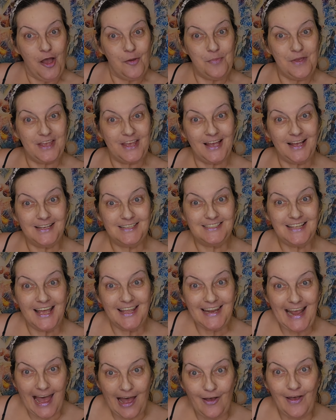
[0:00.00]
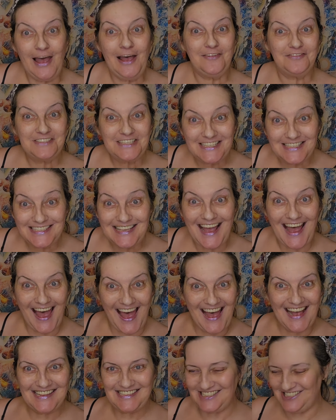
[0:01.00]
because they now have
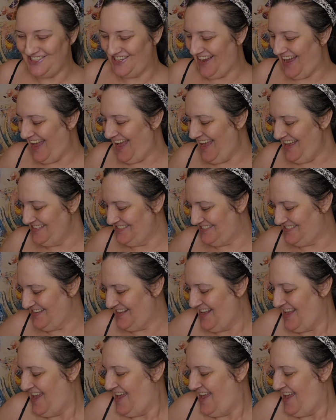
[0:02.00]
sat, you guys.